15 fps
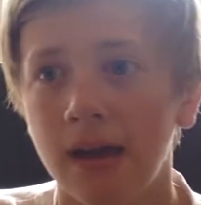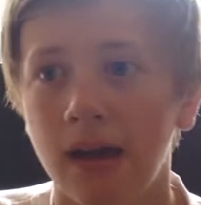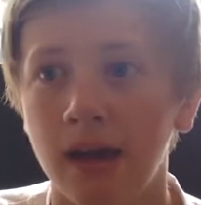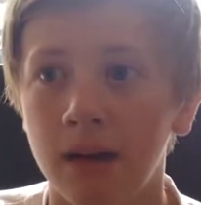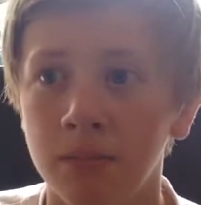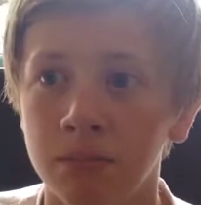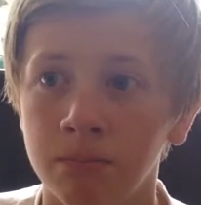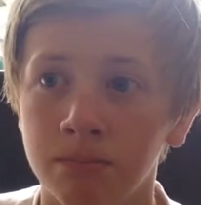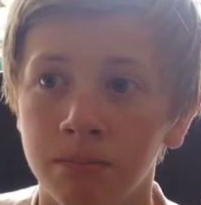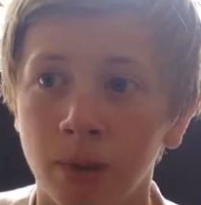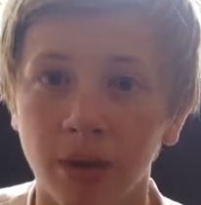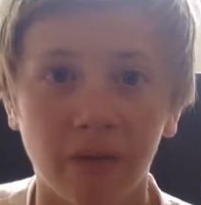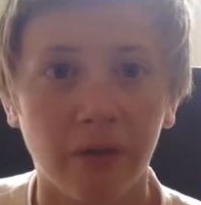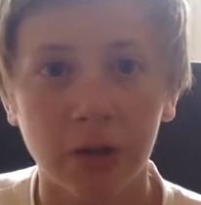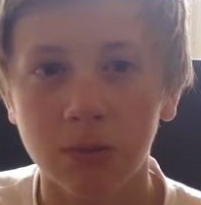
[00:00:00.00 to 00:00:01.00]

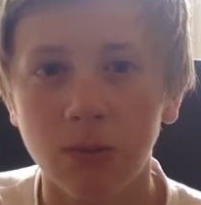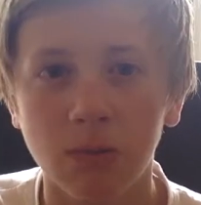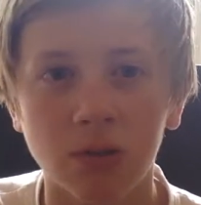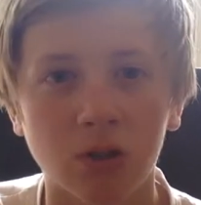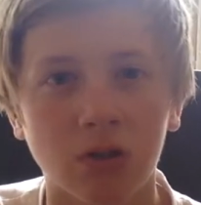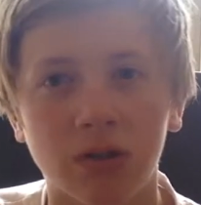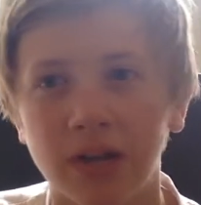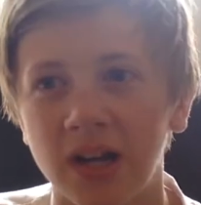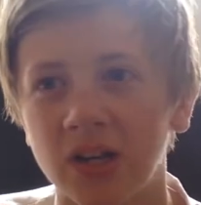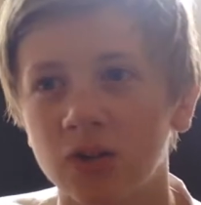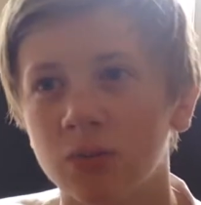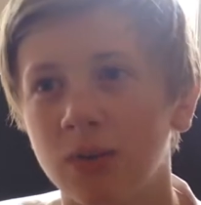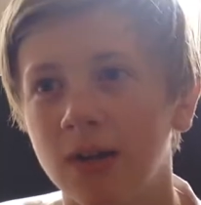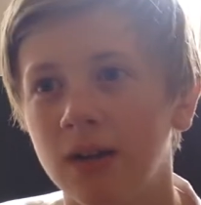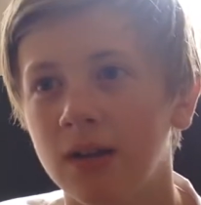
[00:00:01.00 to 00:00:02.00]
But the first one was good
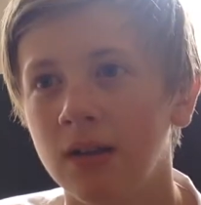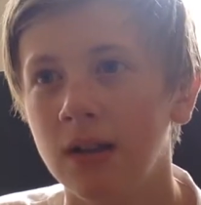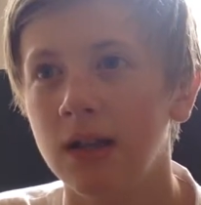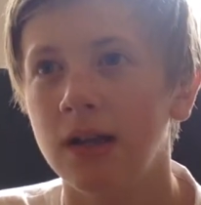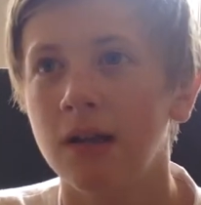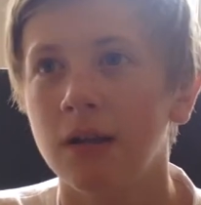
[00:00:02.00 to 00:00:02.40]
as well.